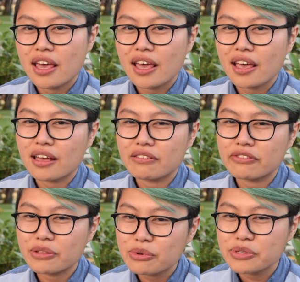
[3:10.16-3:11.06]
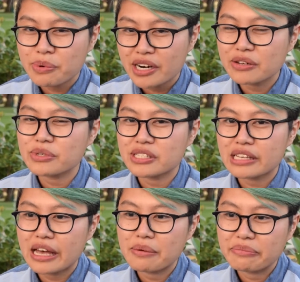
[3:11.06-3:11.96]
And for the most part, it
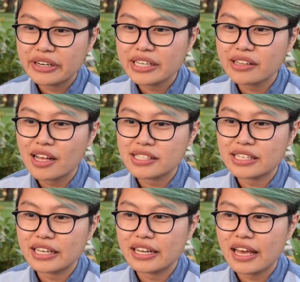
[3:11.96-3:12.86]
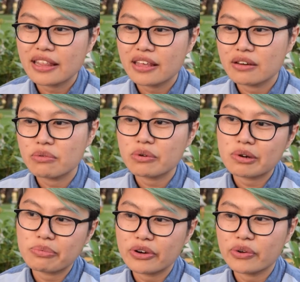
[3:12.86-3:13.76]
was pretty closeted. I think we
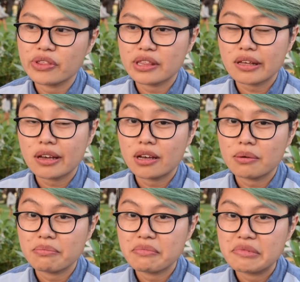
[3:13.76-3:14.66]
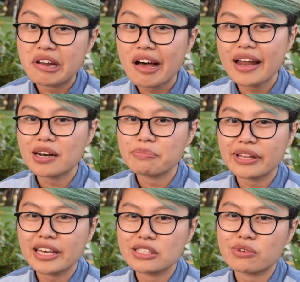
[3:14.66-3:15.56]
were both not at a
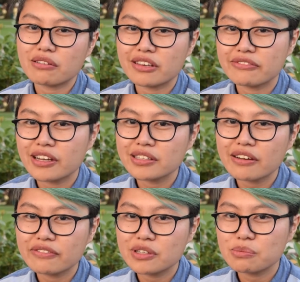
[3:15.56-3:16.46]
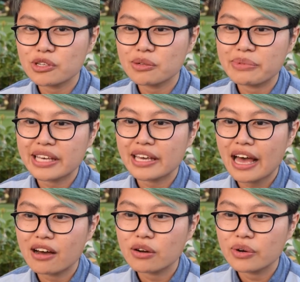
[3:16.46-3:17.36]
place where we felt comfortable
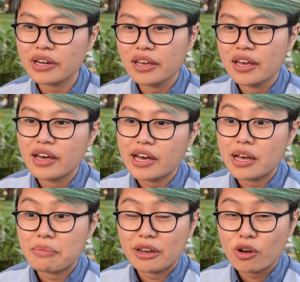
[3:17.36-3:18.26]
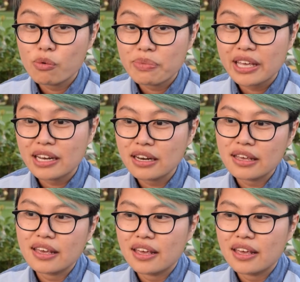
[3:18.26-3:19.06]
being out and open.